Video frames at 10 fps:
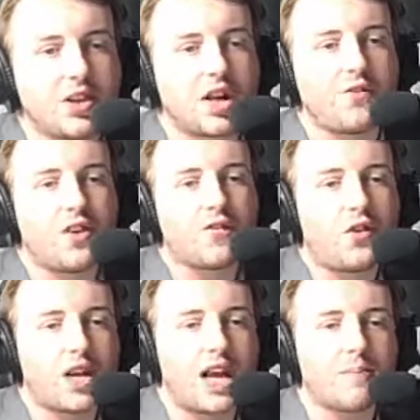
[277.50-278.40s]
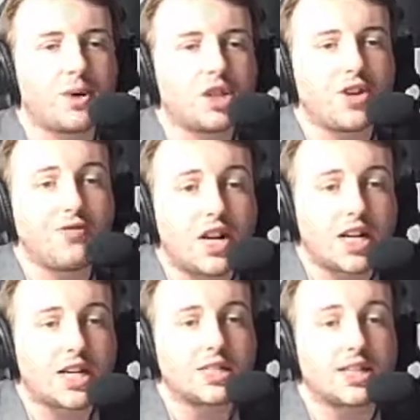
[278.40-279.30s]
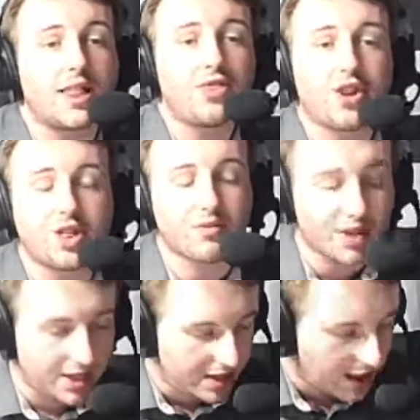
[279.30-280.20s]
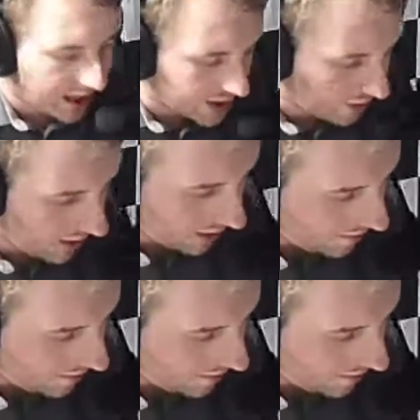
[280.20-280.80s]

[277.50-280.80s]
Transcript: Oliphant, 48 Butcher, 39 Seven, 33 as well on the